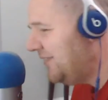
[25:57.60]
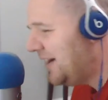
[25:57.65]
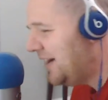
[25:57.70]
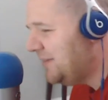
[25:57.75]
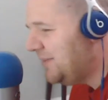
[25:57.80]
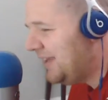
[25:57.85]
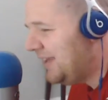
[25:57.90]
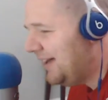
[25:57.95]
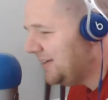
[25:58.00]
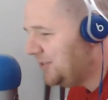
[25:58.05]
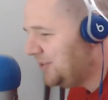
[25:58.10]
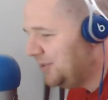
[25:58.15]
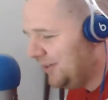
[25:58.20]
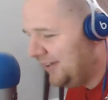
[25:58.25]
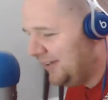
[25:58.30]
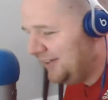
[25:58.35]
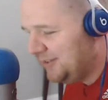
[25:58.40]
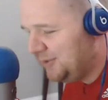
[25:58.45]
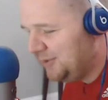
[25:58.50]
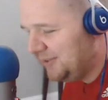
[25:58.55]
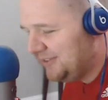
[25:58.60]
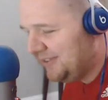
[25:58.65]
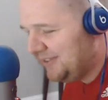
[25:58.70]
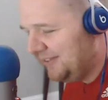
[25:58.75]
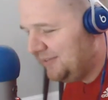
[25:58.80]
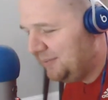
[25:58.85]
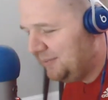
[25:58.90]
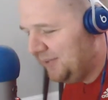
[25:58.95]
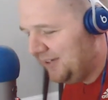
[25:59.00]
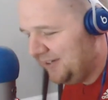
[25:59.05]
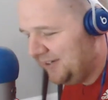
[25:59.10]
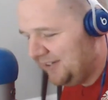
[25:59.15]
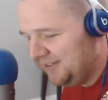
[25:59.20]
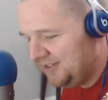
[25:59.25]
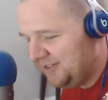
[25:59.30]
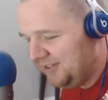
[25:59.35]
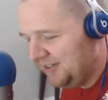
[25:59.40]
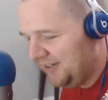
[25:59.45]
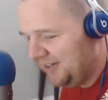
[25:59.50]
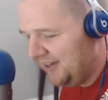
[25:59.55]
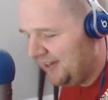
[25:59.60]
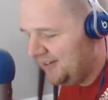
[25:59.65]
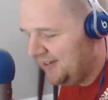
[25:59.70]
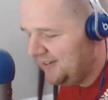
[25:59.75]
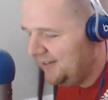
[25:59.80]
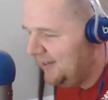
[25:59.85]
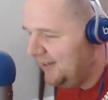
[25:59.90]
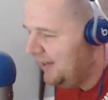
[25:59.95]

find me at CoolKenny27 ball kid shirt guy.